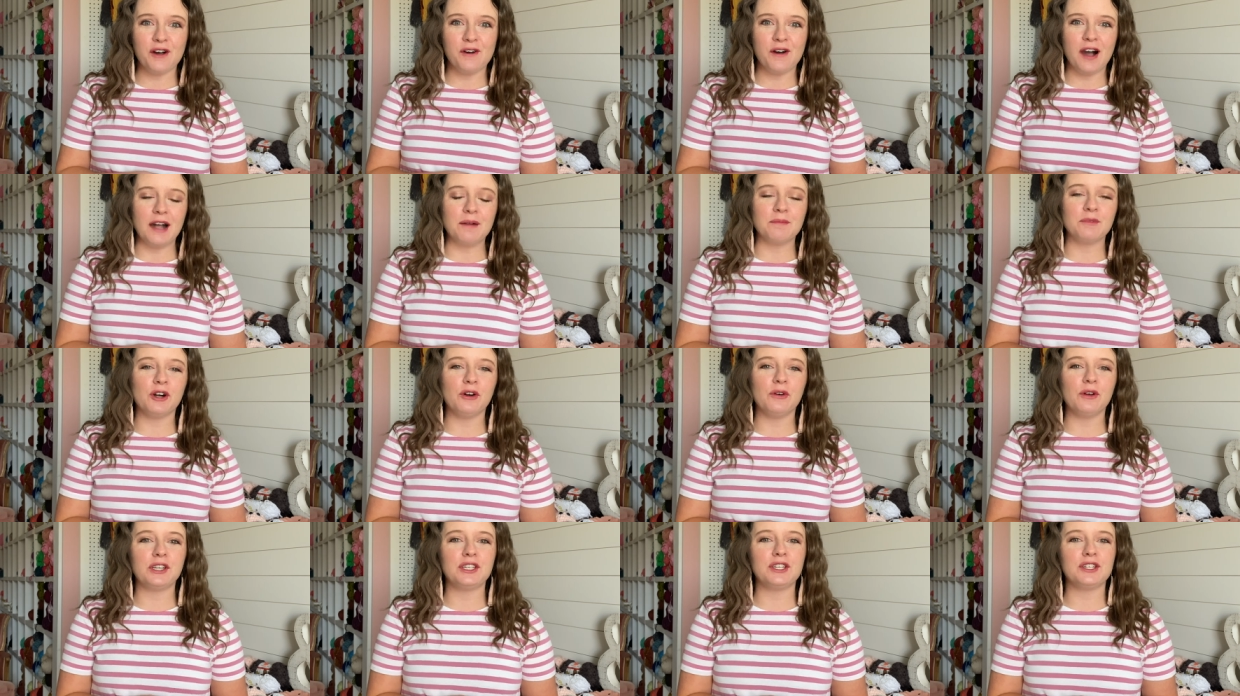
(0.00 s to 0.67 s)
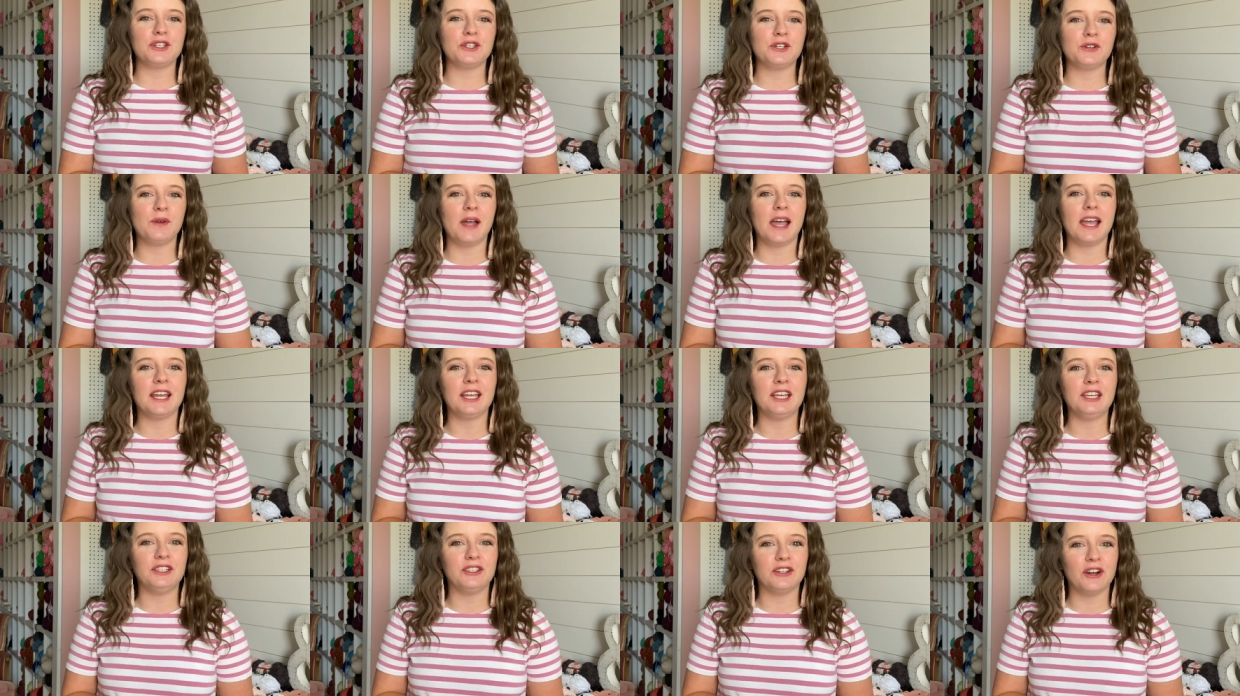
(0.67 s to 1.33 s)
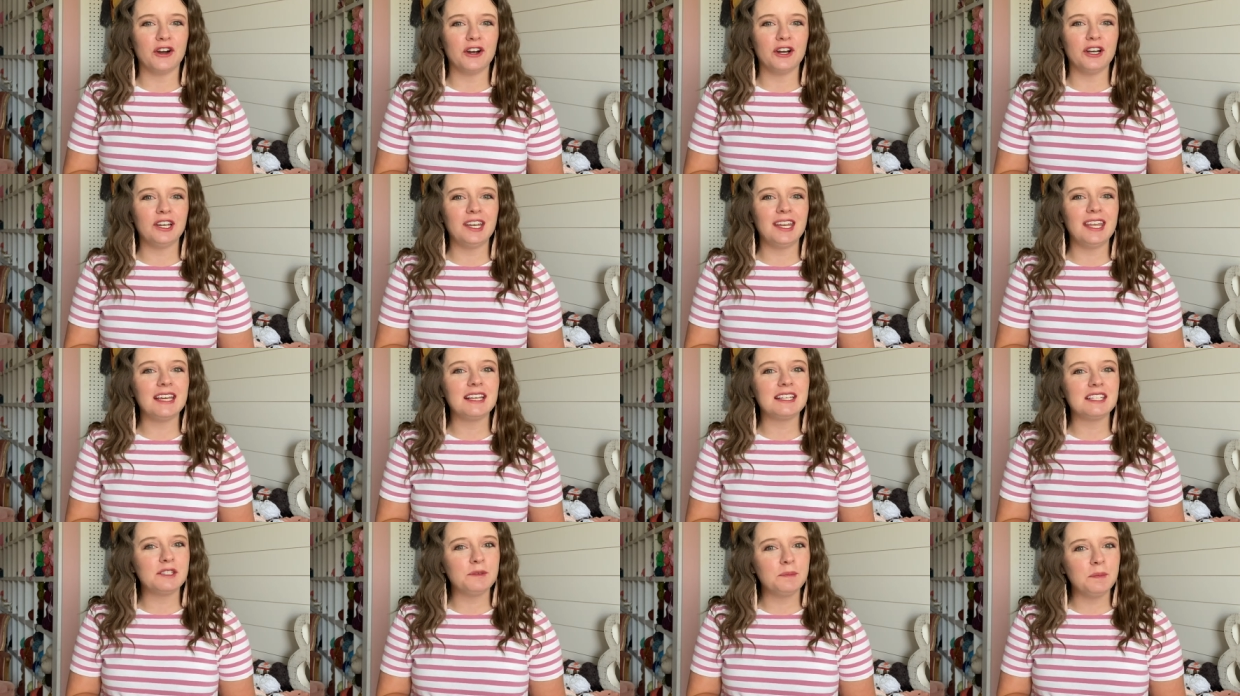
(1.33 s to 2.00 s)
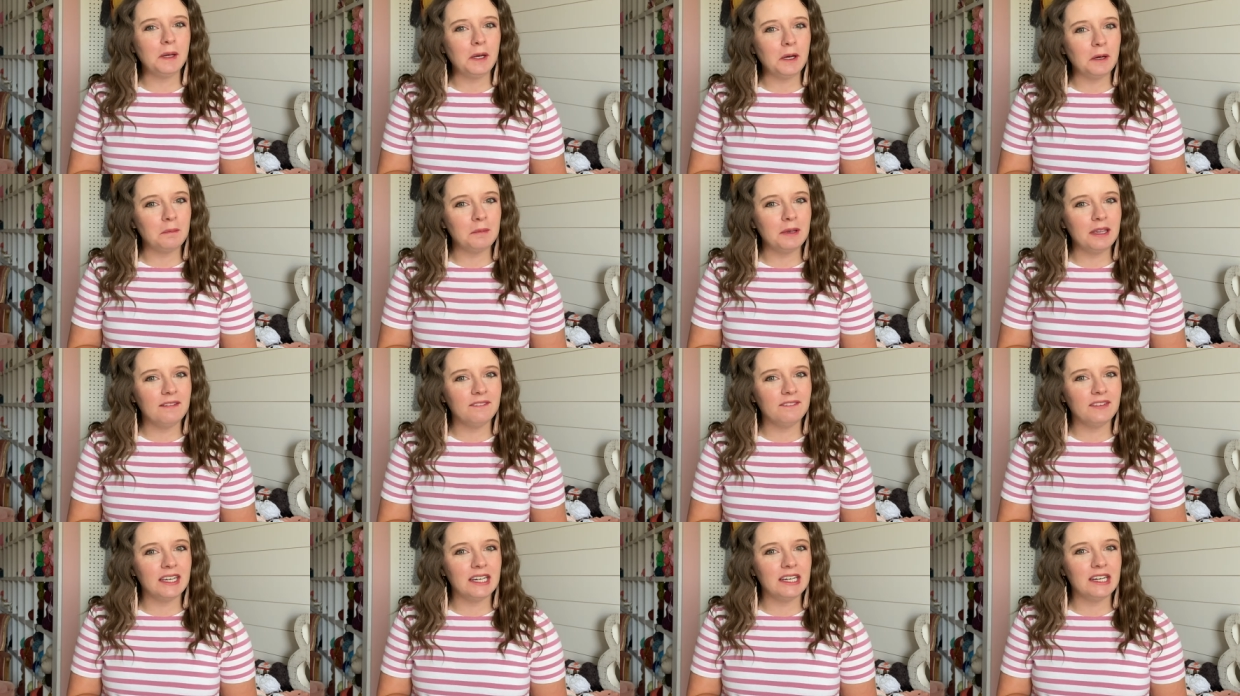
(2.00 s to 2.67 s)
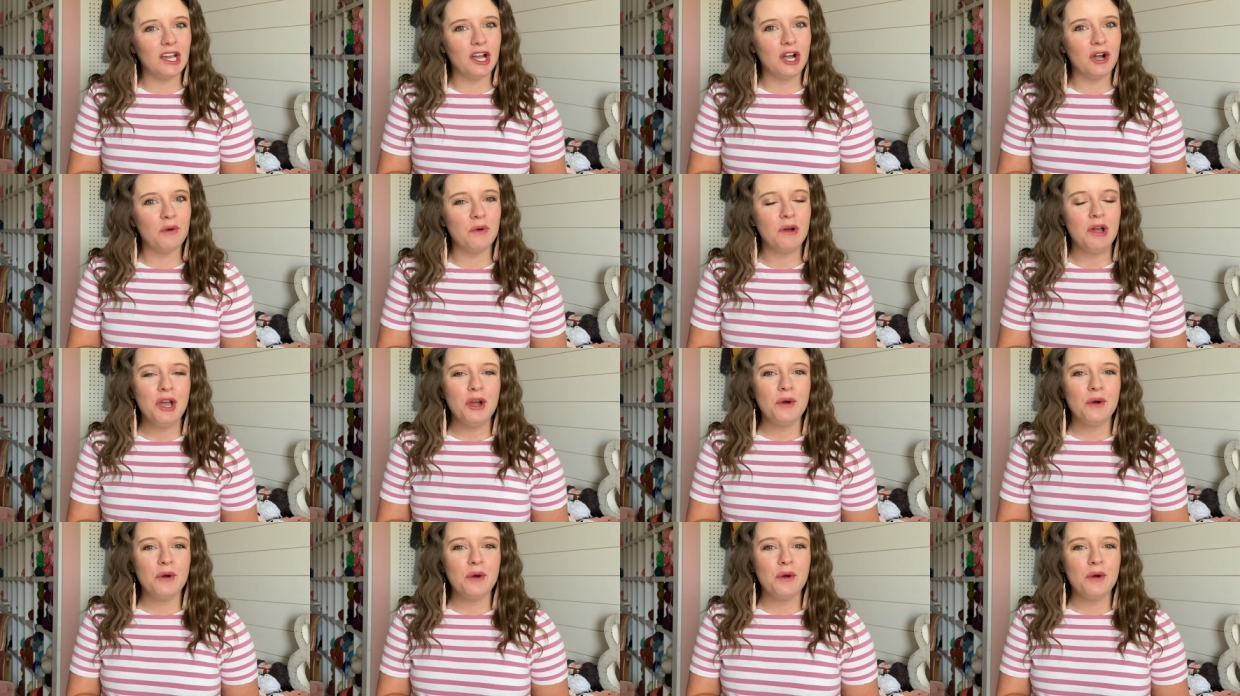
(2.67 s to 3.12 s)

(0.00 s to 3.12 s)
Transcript: I'm going to do a yarn experiment video